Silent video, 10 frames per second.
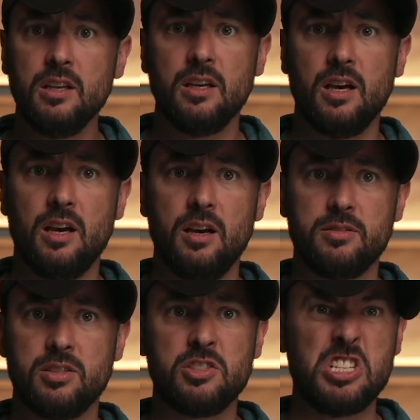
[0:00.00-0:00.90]

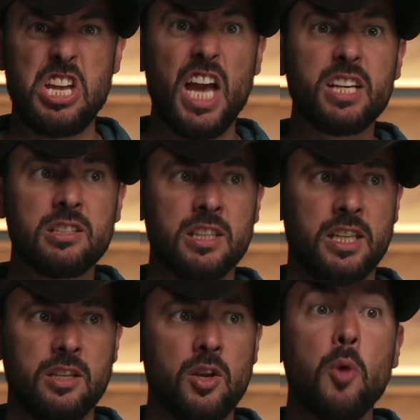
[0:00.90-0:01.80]
such an
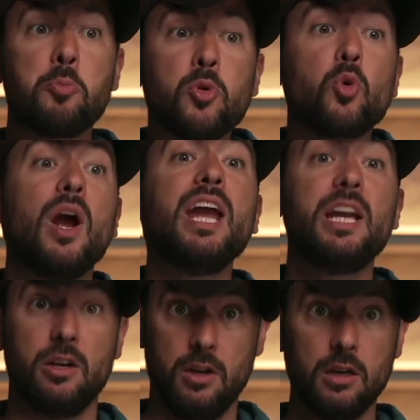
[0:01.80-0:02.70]
excellent a
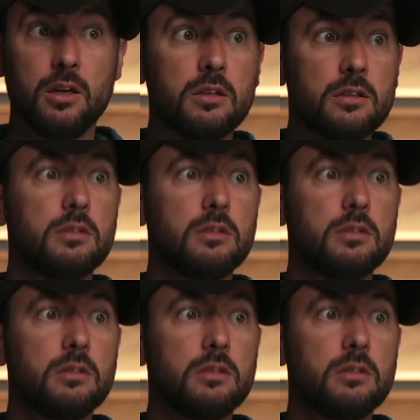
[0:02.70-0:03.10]
prayer